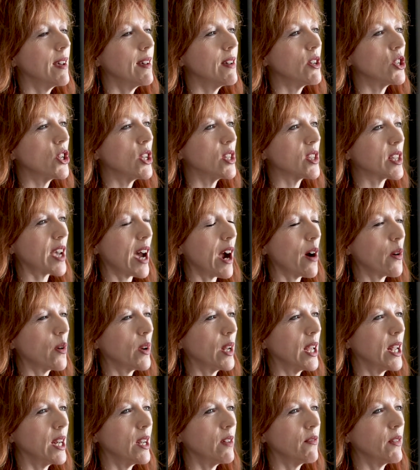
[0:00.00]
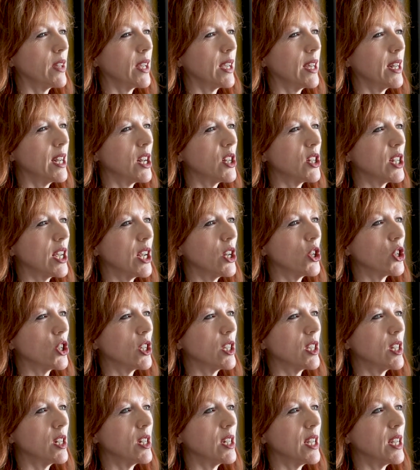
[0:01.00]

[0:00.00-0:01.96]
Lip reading: she is currently living in attention to